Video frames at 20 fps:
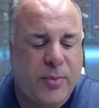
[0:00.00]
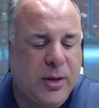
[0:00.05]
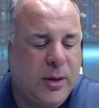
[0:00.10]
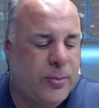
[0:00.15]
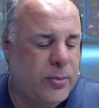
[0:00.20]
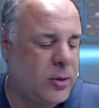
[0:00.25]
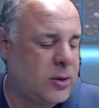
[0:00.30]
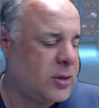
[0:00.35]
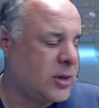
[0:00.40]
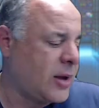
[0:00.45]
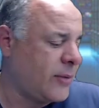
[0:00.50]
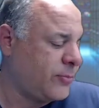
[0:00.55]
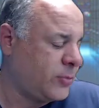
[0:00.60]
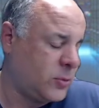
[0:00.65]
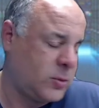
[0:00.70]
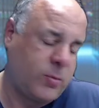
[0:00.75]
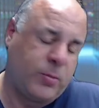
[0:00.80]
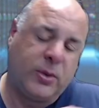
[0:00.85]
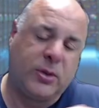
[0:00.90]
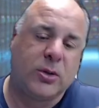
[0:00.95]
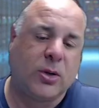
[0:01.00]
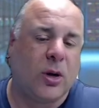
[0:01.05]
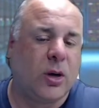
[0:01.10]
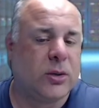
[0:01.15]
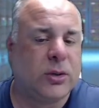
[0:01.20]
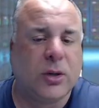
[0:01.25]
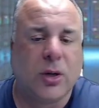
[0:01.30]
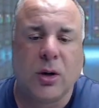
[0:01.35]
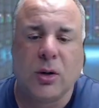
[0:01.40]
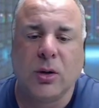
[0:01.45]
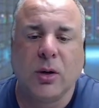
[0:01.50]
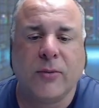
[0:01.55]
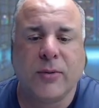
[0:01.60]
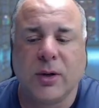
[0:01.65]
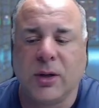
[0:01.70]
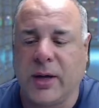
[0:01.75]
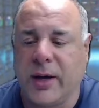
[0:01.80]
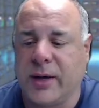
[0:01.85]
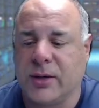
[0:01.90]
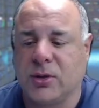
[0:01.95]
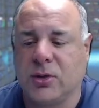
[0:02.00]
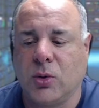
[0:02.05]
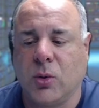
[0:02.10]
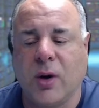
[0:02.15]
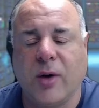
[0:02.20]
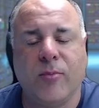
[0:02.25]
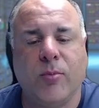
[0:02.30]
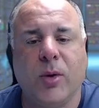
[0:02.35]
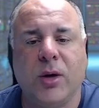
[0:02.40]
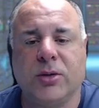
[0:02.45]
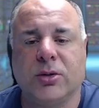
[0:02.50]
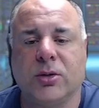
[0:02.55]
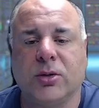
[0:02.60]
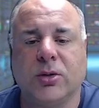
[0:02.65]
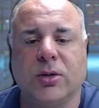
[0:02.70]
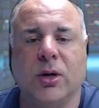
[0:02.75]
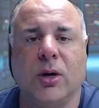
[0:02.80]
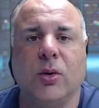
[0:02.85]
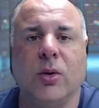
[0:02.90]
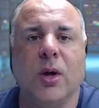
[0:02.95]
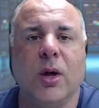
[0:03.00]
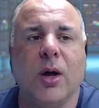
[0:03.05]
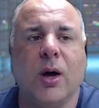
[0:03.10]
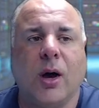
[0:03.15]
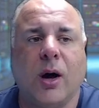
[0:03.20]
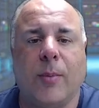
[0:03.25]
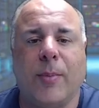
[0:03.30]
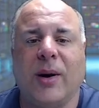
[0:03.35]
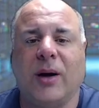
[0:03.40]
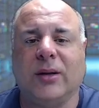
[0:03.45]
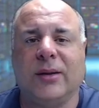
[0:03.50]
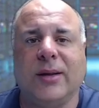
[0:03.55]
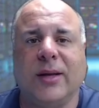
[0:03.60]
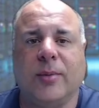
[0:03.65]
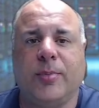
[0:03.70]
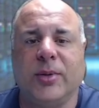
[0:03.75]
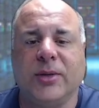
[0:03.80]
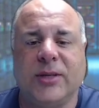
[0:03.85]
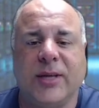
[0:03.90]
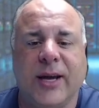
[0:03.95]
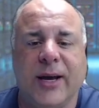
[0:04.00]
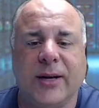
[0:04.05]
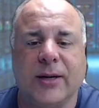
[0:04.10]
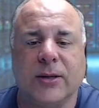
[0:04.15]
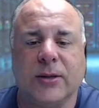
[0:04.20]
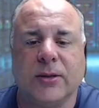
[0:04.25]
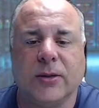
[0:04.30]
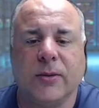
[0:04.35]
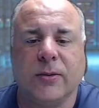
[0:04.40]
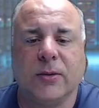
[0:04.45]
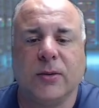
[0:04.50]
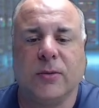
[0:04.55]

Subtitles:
because I've been talking to you all over the last 12 months or so about Le Potatoes.